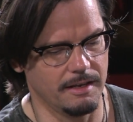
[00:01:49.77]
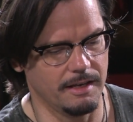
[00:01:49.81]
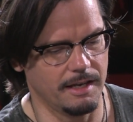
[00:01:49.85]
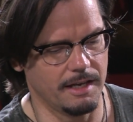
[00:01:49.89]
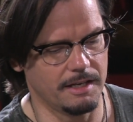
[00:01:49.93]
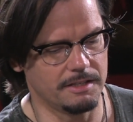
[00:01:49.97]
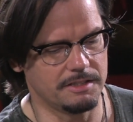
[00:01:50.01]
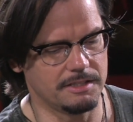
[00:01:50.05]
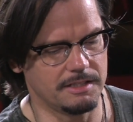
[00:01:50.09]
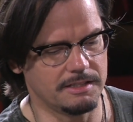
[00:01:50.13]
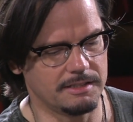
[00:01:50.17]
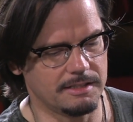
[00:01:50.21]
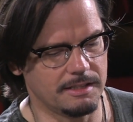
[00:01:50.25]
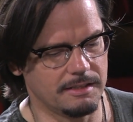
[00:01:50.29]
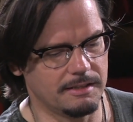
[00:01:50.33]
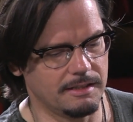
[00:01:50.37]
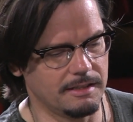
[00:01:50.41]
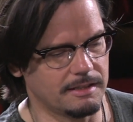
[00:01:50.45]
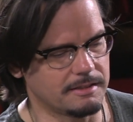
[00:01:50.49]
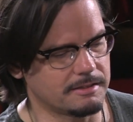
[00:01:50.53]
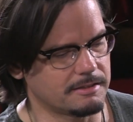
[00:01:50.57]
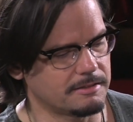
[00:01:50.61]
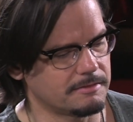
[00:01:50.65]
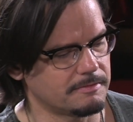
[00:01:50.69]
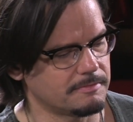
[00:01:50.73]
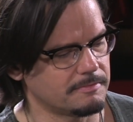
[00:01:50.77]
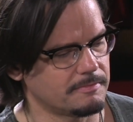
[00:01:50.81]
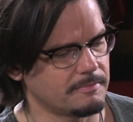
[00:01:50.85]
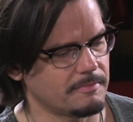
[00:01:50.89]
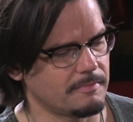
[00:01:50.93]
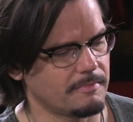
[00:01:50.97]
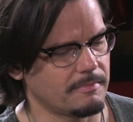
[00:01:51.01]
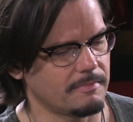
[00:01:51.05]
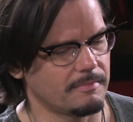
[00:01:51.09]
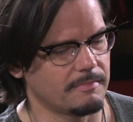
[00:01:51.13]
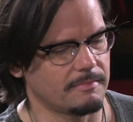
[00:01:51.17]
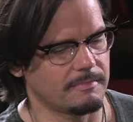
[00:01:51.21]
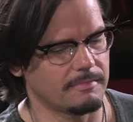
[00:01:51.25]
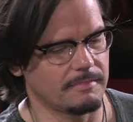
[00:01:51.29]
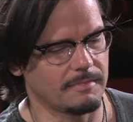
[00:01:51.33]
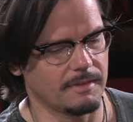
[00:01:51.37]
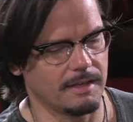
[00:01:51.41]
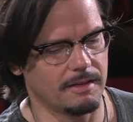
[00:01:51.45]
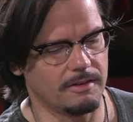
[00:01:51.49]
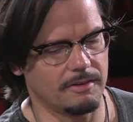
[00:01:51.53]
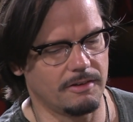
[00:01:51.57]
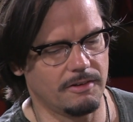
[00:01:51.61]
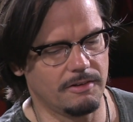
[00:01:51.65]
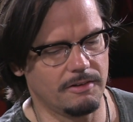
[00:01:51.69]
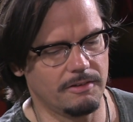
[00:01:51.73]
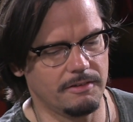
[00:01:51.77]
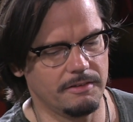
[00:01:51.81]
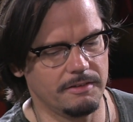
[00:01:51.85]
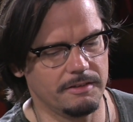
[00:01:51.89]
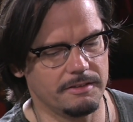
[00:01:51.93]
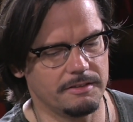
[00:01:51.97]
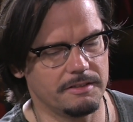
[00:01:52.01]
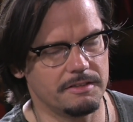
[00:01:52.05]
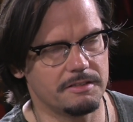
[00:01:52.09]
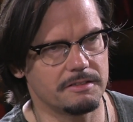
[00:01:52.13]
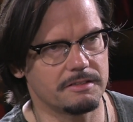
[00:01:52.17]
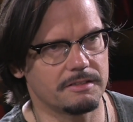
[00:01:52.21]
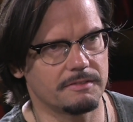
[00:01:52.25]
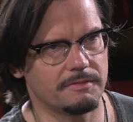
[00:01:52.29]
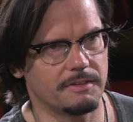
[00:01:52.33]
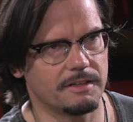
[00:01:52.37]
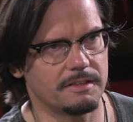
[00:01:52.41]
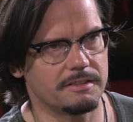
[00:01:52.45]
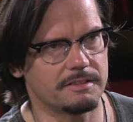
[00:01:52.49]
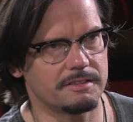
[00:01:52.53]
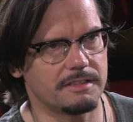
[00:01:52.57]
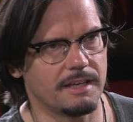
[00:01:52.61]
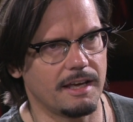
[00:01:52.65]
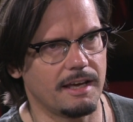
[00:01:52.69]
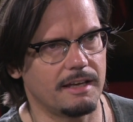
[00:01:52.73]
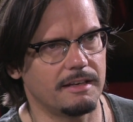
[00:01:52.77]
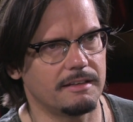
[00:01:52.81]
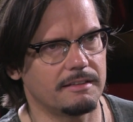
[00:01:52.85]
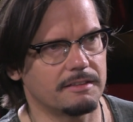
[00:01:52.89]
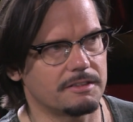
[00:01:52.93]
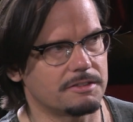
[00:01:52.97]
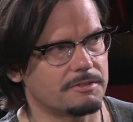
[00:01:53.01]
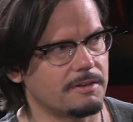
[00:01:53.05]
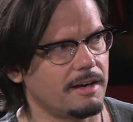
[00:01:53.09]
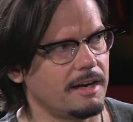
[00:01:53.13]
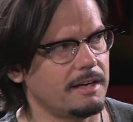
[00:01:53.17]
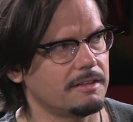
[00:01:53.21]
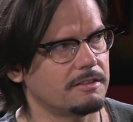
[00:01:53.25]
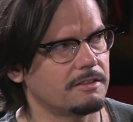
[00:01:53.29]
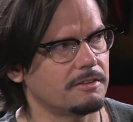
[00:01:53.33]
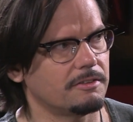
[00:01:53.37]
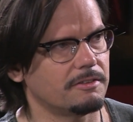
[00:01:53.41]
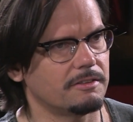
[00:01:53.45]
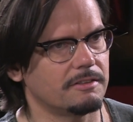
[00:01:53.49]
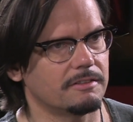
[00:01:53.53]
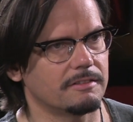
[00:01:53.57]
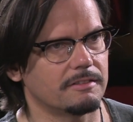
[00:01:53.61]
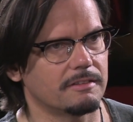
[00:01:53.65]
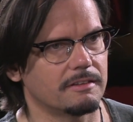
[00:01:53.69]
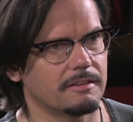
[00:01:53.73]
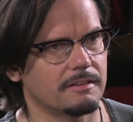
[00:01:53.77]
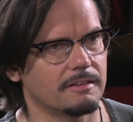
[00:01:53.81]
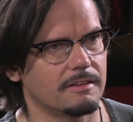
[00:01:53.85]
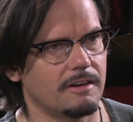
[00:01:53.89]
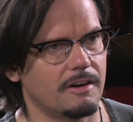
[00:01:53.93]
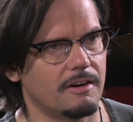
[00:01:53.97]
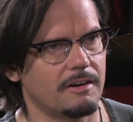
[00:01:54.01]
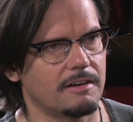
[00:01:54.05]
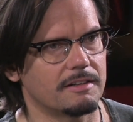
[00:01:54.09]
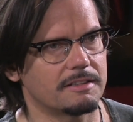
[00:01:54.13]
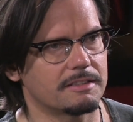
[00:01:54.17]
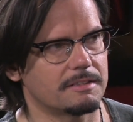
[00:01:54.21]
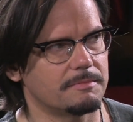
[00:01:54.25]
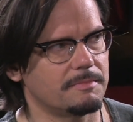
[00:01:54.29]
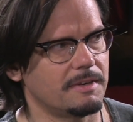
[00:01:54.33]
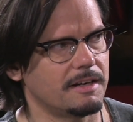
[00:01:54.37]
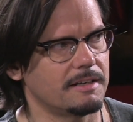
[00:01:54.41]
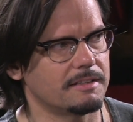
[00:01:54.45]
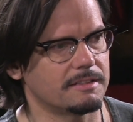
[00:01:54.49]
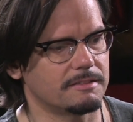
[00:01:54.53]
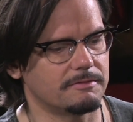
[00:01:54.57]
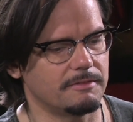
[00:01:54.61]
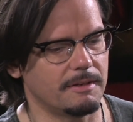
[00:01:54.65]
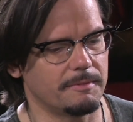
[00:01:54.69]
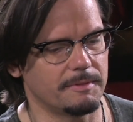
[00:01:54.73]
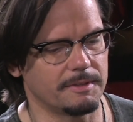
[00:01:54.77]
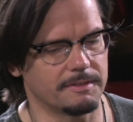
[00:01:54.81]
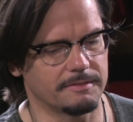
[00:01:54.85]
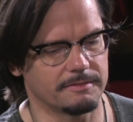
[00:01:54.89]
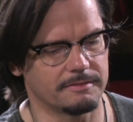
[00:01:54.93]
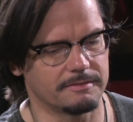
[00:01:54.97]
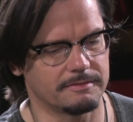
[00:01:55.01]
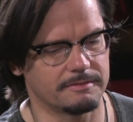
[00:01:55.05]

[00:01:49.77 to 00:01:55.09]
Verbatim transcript: And she said this, in all your years of understanding and trying to learn the hearts and minds of women,